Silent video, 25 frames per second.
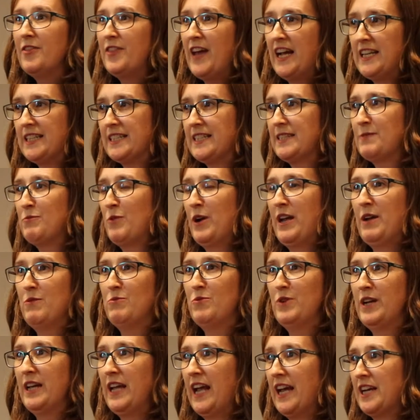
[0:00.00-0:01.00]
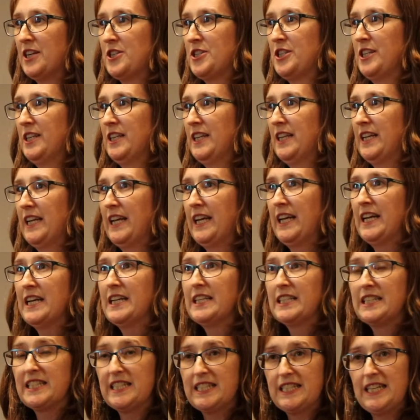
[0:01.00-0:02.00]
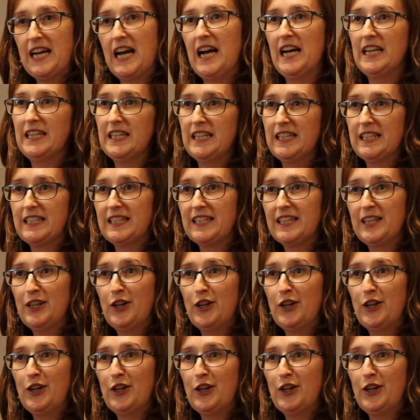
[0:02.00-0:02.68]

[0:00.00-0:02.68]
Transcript: That's where we actually started,